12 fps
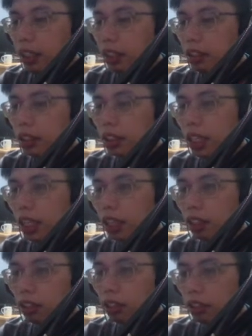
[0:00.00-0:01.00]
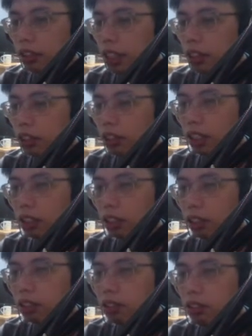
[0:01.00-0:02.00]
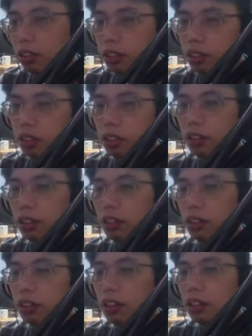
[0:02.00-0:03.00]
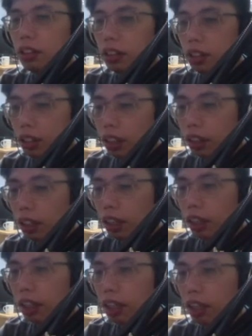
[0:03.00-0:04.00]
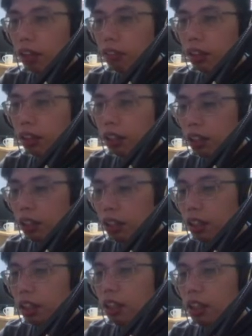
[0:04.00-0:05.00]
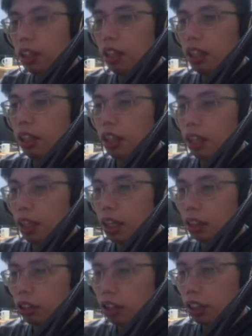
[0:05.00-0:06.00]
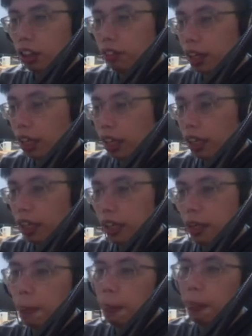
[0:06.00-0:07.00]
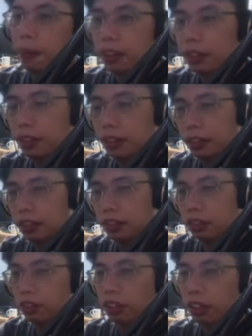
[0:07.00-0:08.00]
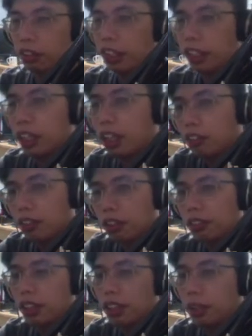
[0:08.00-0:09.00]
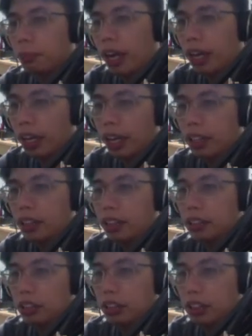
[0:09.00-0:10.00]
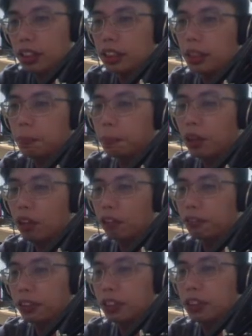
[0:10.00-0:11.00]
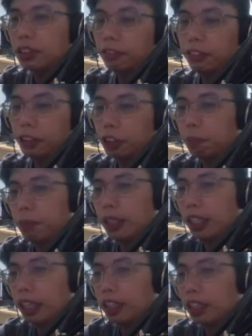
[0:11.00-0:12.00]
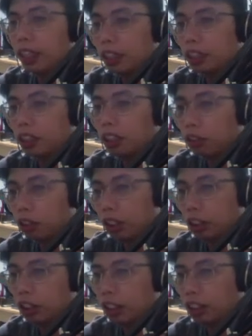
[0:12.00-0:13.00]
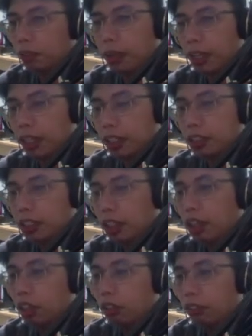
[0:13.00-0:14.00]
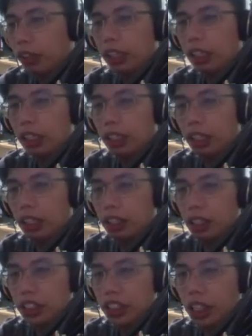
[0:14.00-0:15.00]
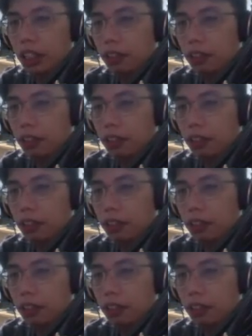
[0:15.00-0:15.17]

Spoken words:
just echo JSON encode, and then our associative array. So you already have our backend. So just as simple. Of course, for complicated, you need to connect to database, query, and then check.